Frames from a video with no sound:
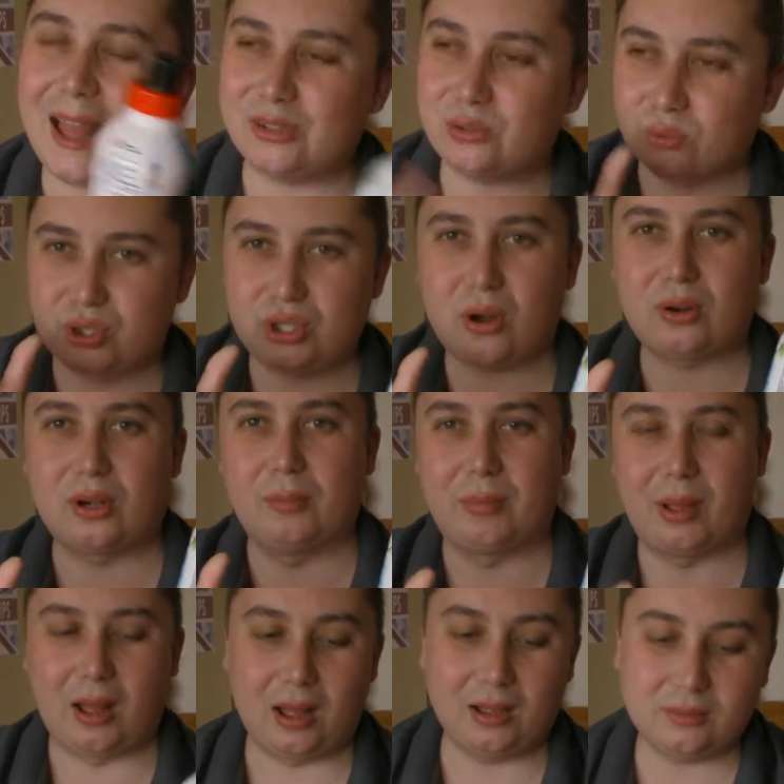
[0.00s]
actual chocolate
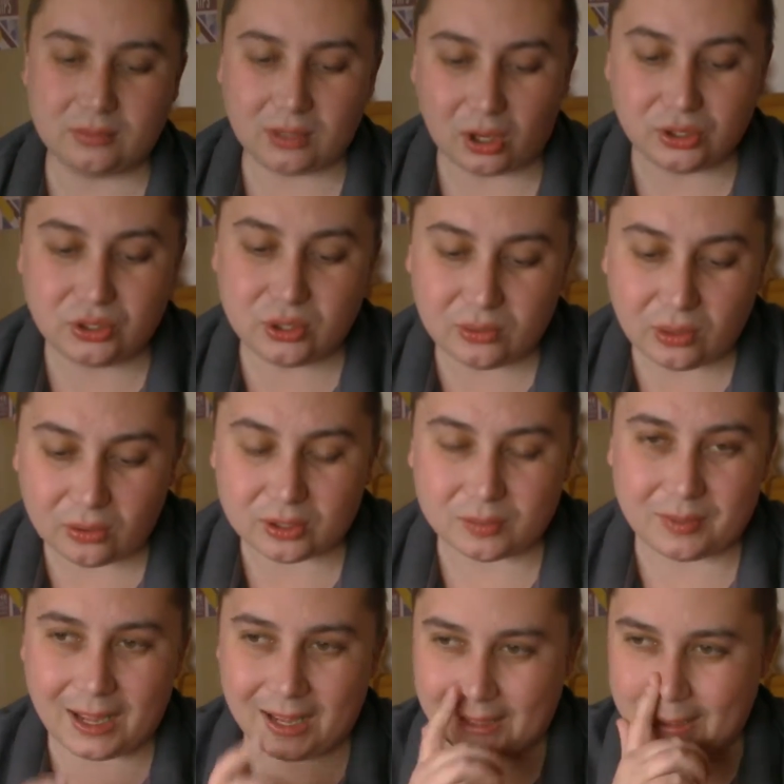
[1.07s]
bar, I do like
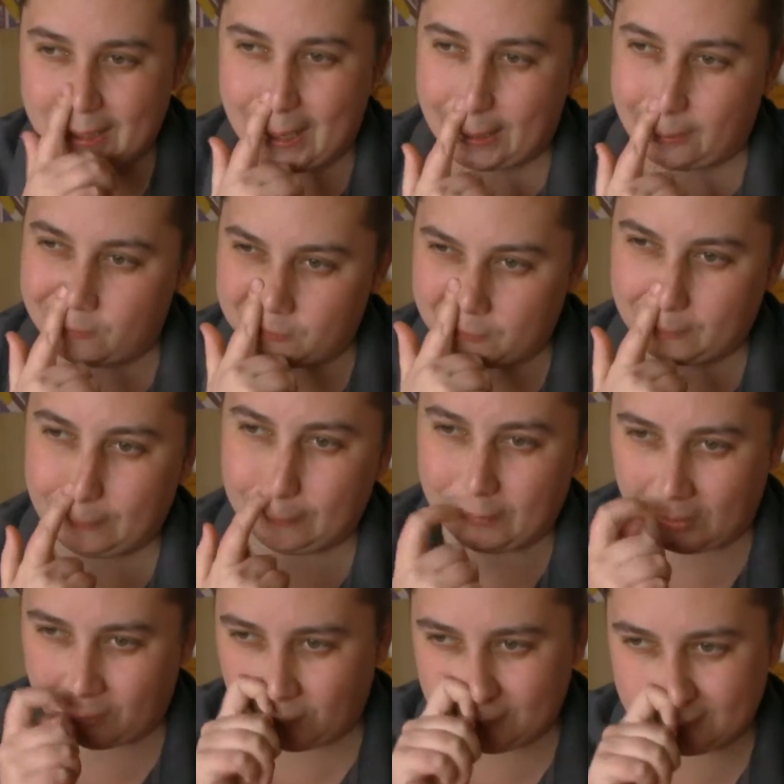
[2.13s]
them now and again.
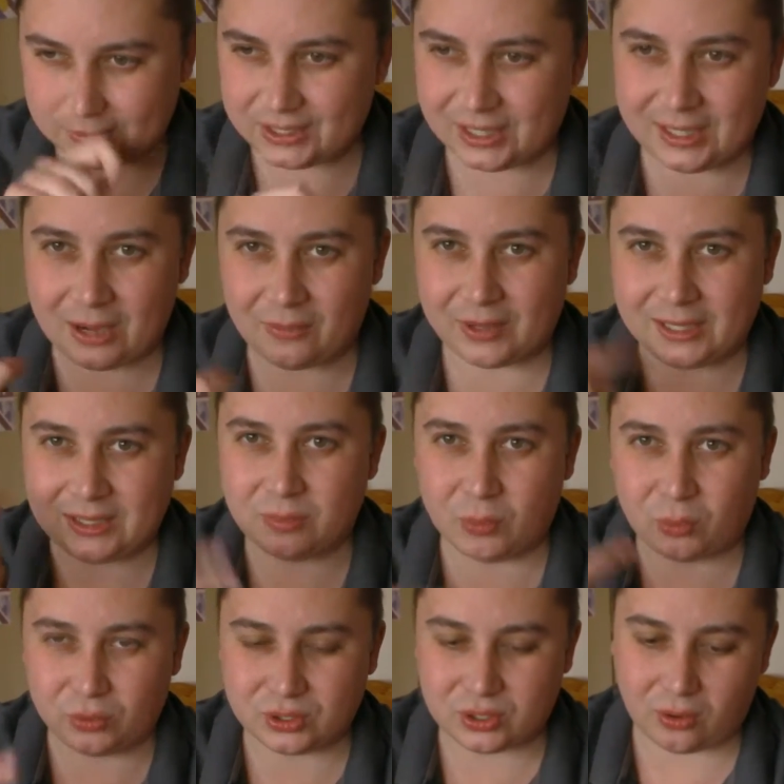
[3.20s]
I wouldn't sit there and eat them
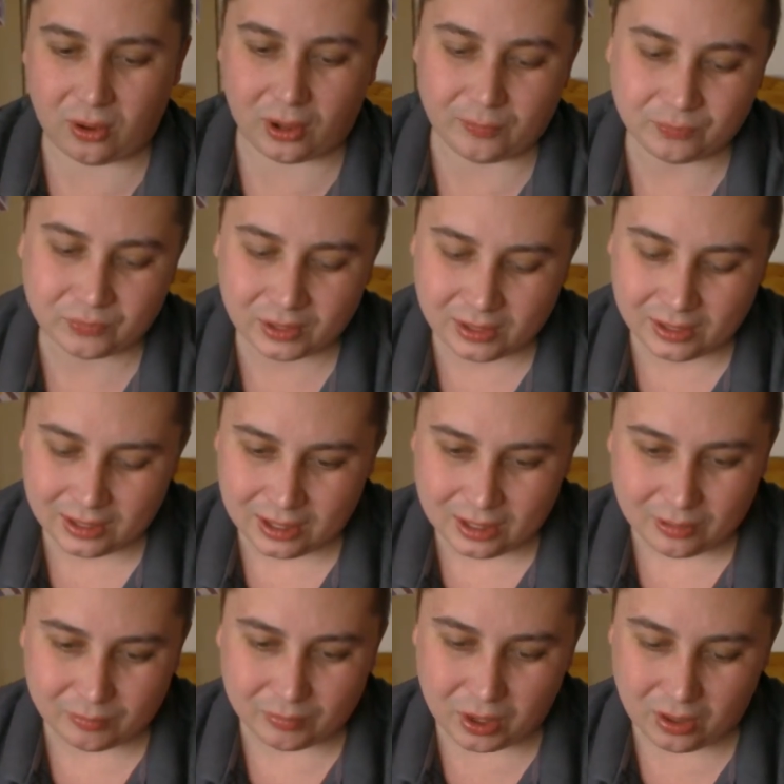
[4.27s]
all the time.
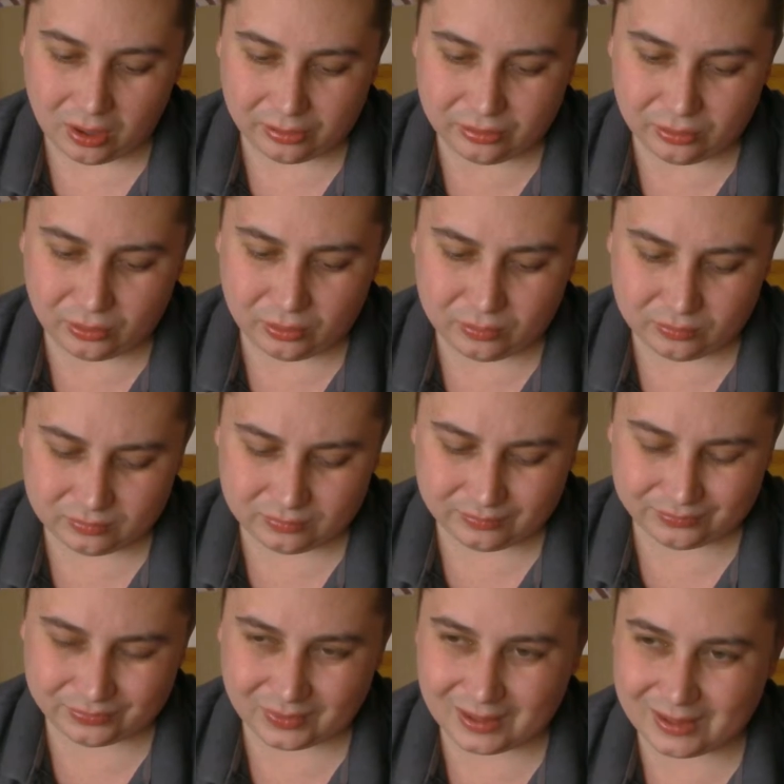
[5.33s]
But I thought
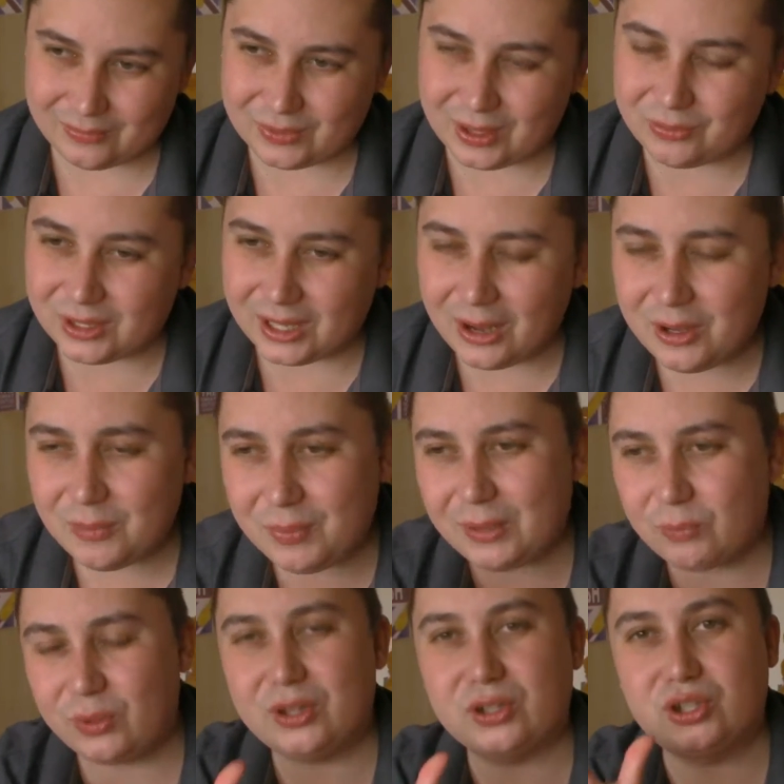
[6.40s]
that the only
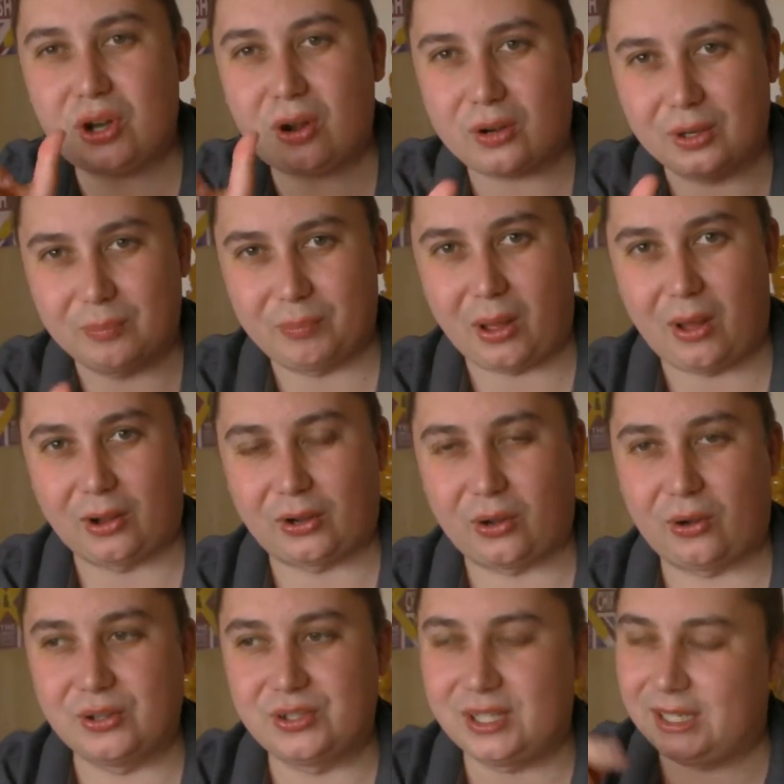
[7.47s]
bit with the chocolate bar,
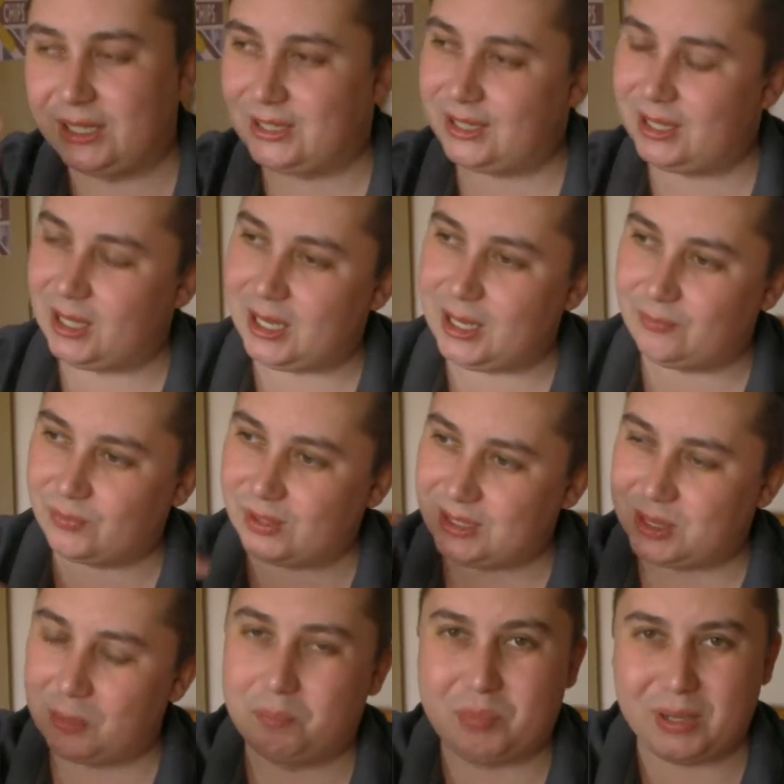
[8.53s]
guys, is the
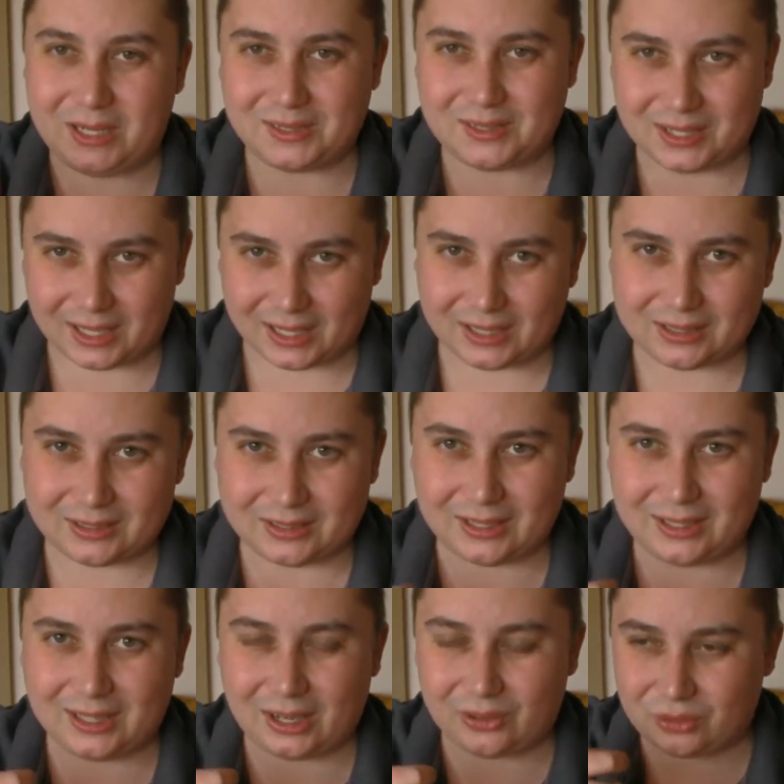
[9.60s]
bits in it.
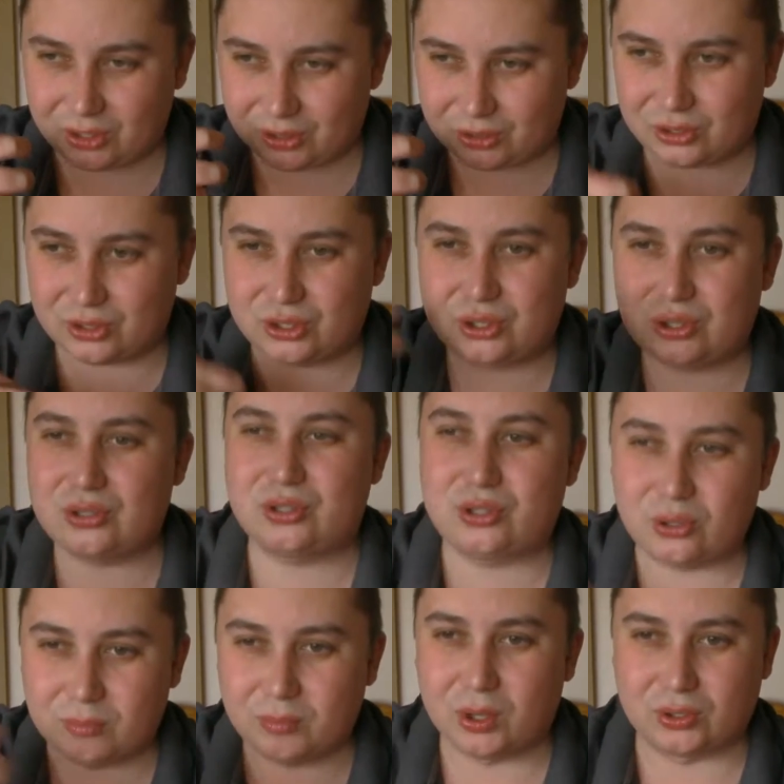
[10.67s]
There's just
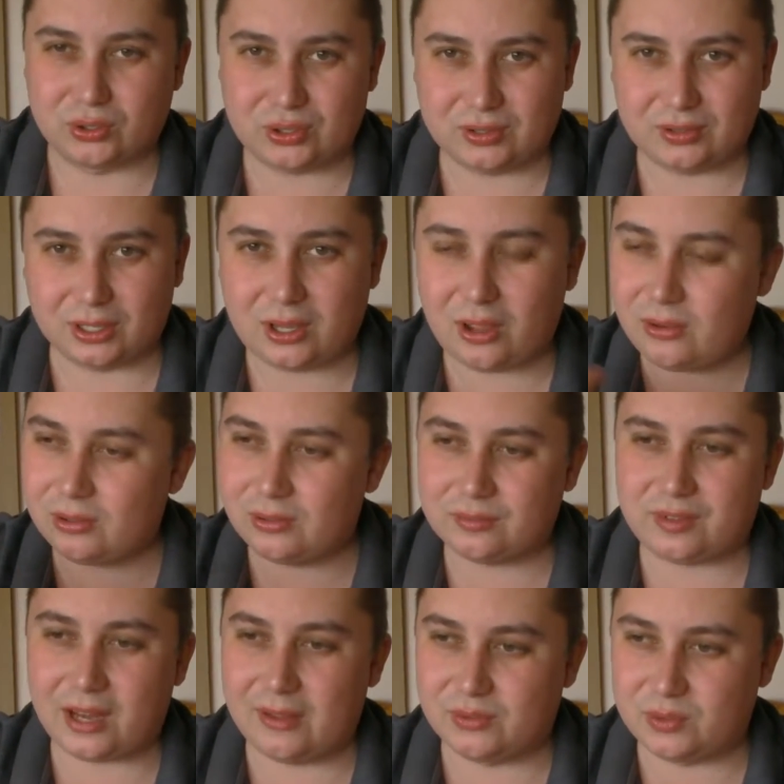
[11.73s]
too much. The coconut
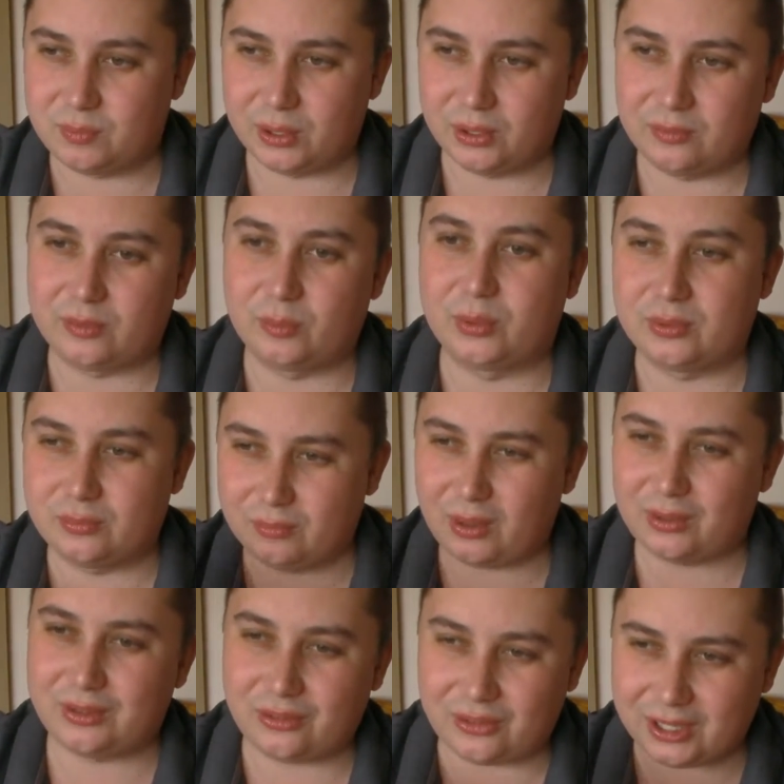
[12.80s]
flavour is beautiful, but
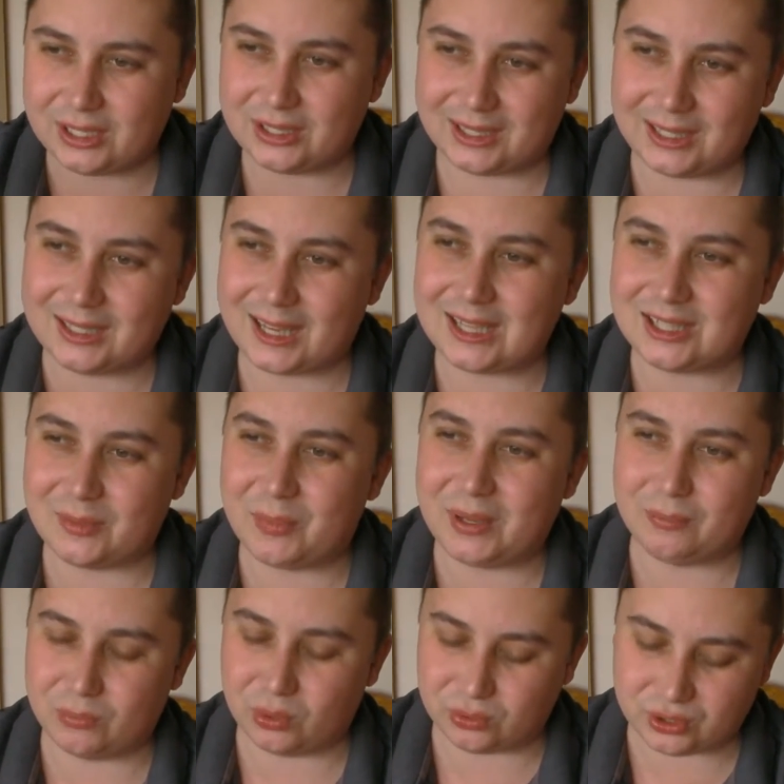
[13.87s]
I think it gets a
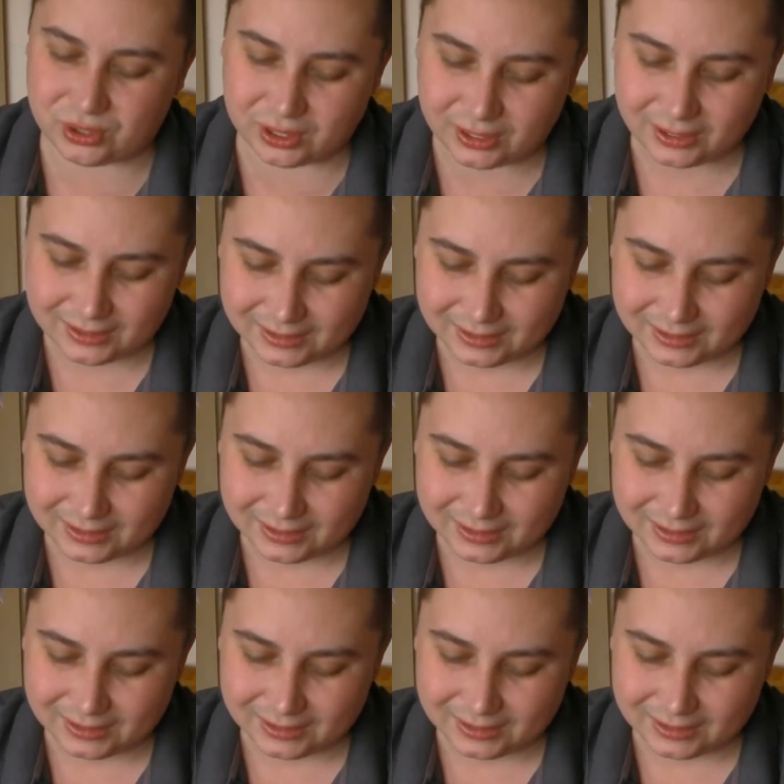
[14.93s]
bit muchy.